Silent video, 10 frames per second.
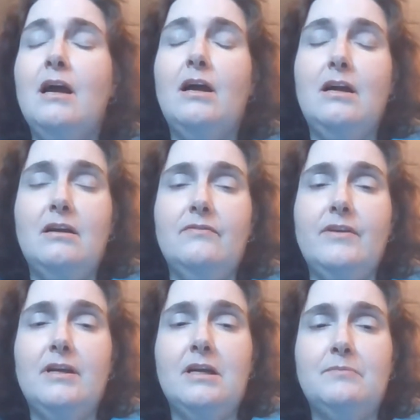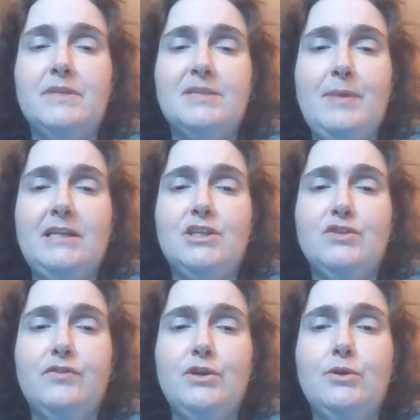of um, the
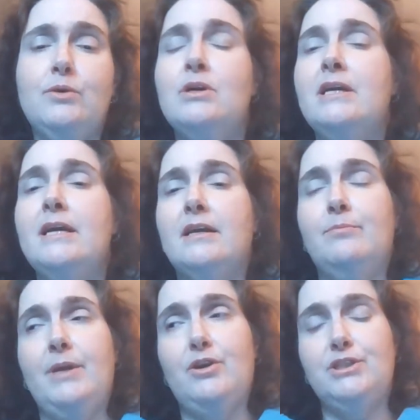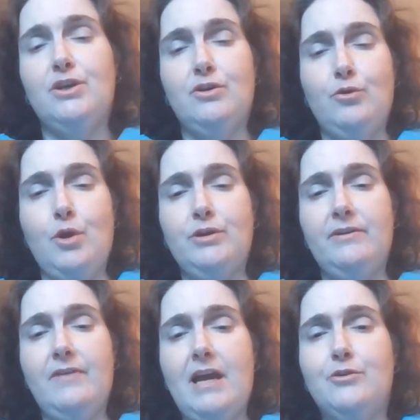Spanish flu compared to
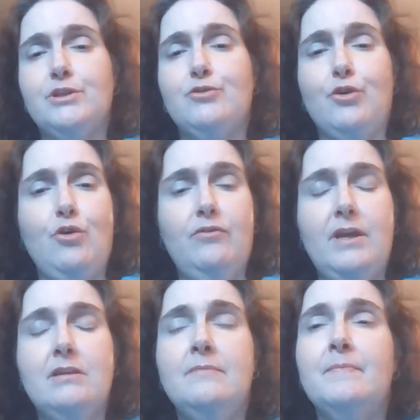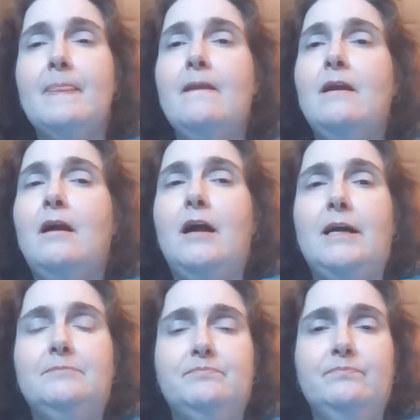coronavirus or COVID,
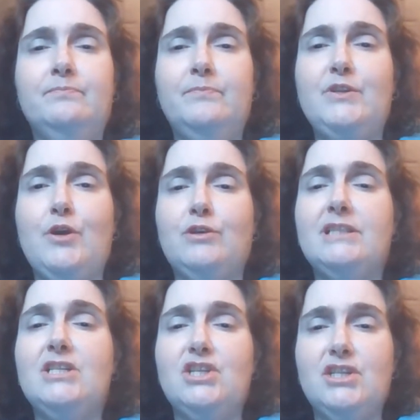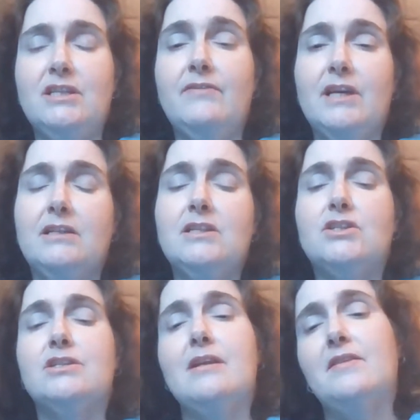um, you know, condition, living
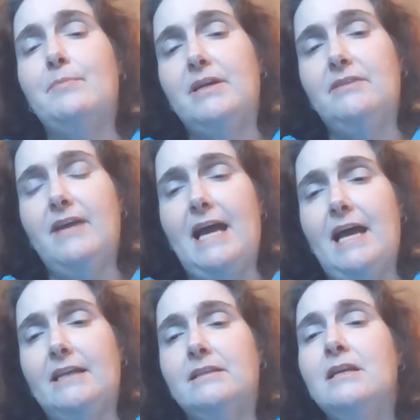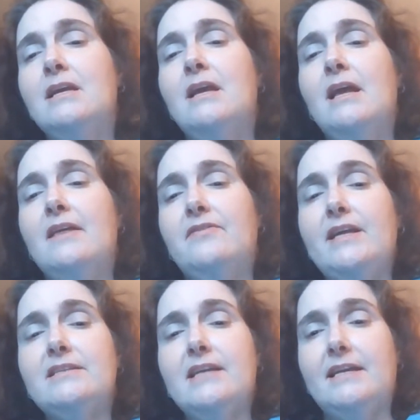conditions that they might have had,
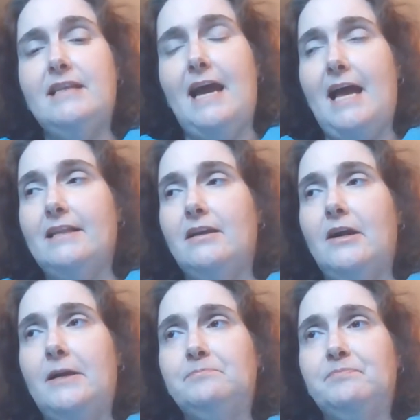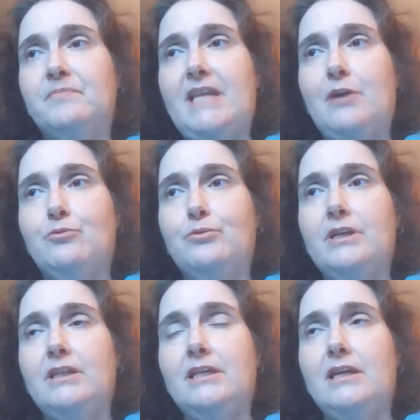things like that, um, that
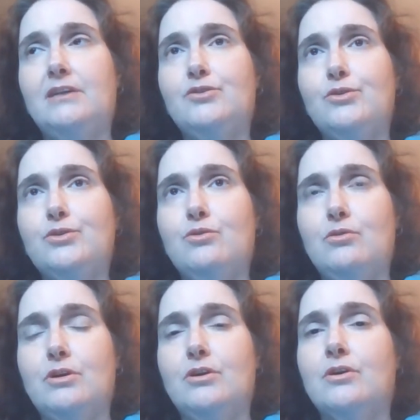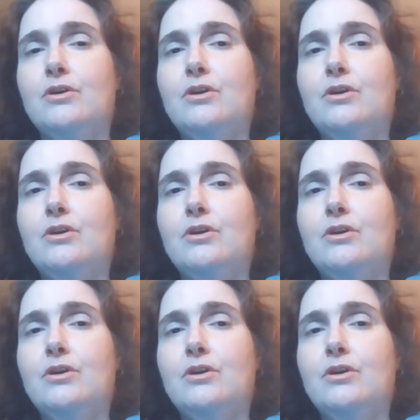really underscore,